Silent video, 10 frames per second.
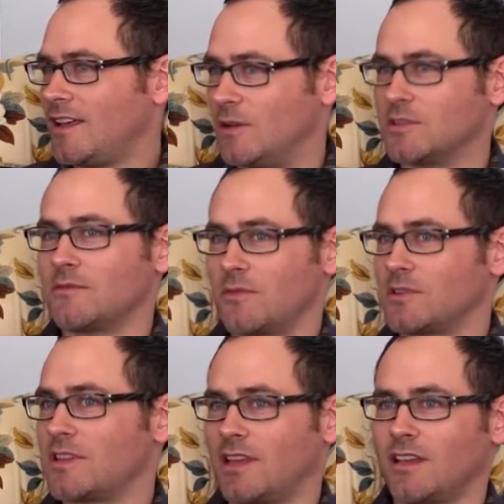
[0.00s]
it was the
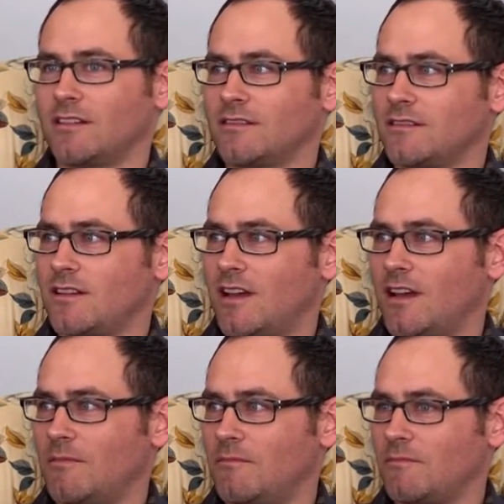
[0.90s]
first thing.
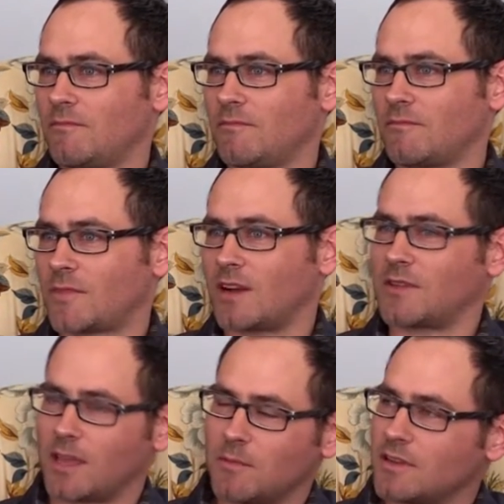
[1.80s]
Kind of
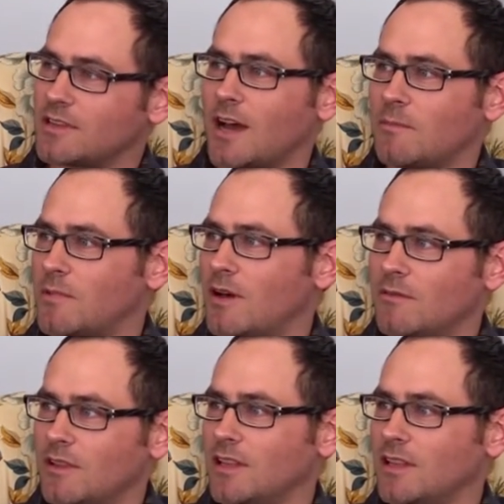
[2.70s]
came to the top of the